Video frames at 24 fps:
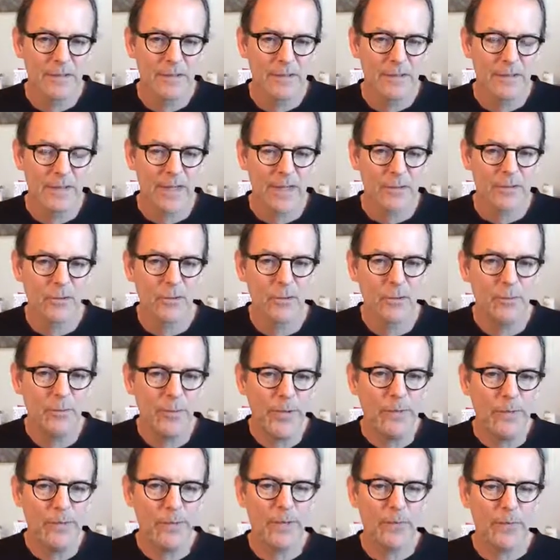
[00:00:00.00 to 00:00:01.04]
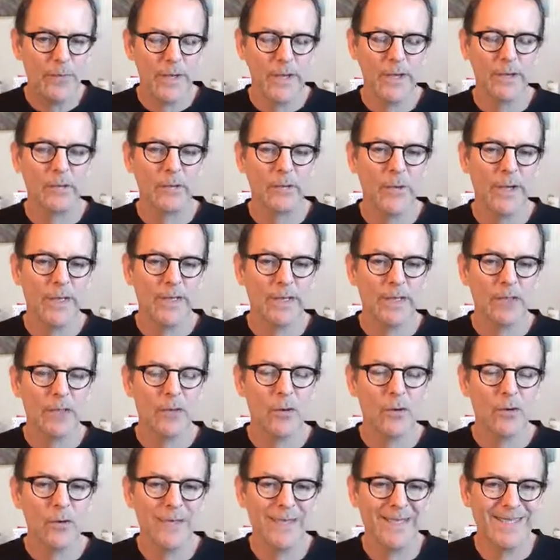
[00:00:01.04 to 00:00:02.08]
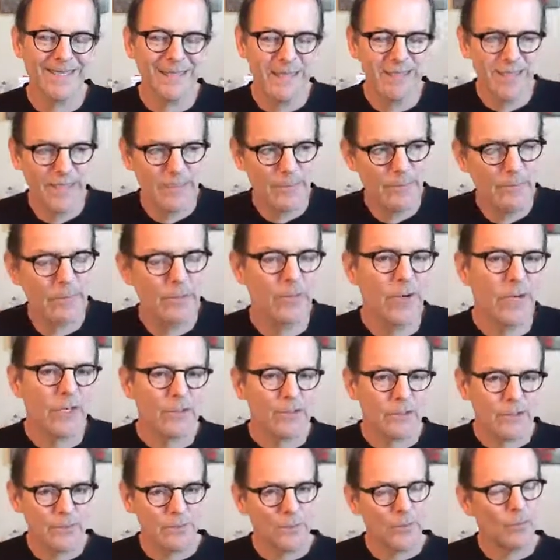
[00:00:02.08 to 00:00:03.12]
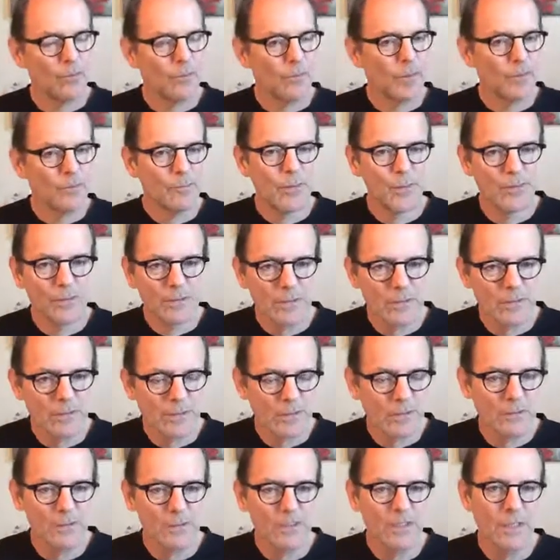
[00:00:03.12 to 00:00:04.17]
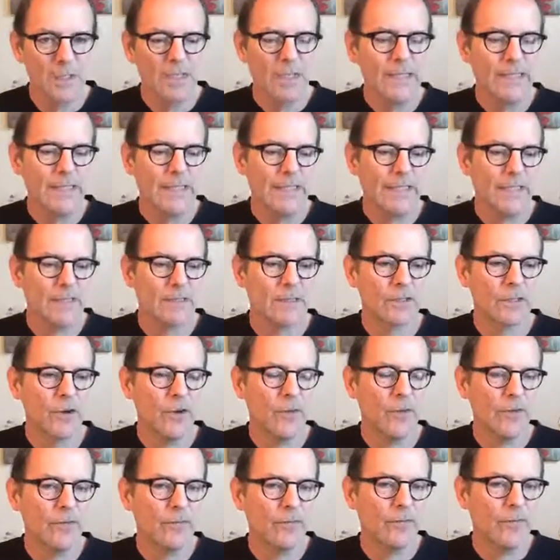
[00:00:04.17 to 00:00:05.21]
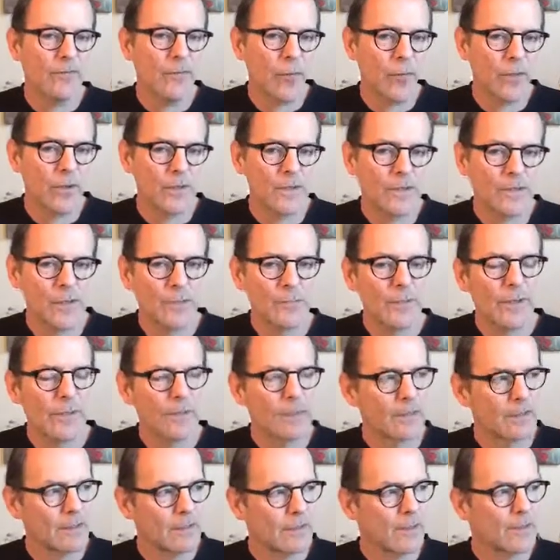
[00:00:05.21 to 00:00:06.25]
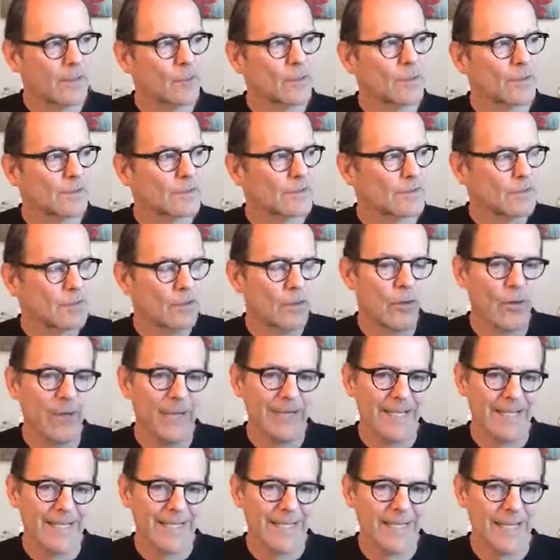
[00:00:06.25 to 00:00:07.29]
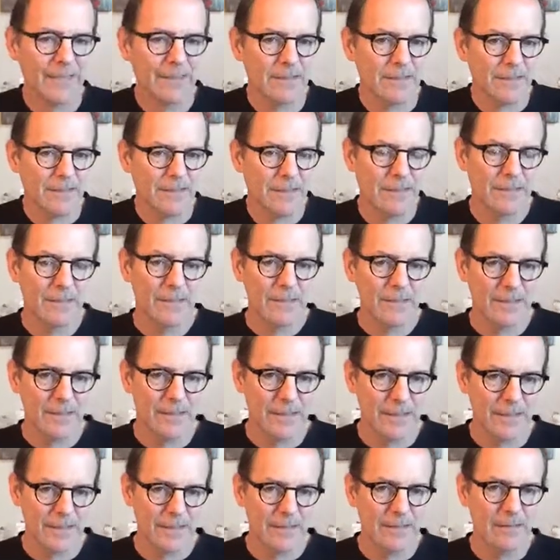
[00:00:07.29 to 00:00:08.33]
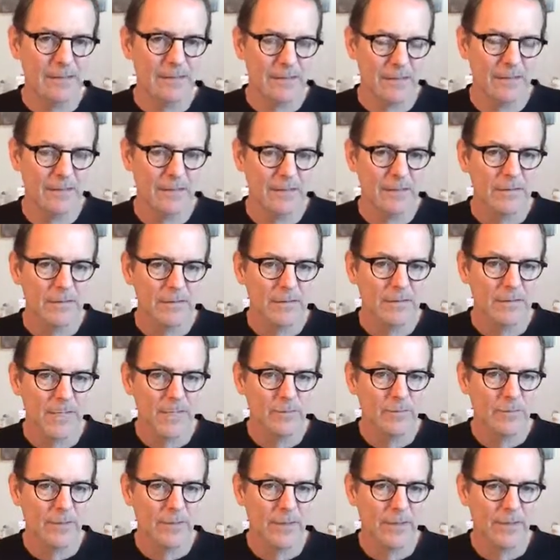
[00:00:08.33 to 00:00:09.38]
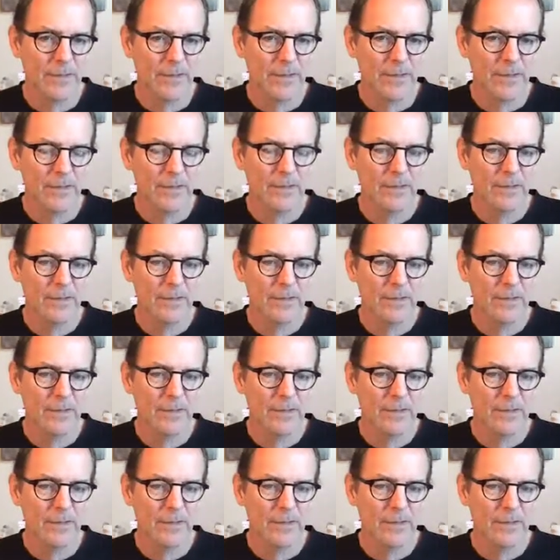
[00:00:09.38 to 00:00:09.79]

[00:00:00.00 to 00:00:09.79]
Now, two people, by the way, can go in the same direction, but one person is going for something and another person is going against that same something,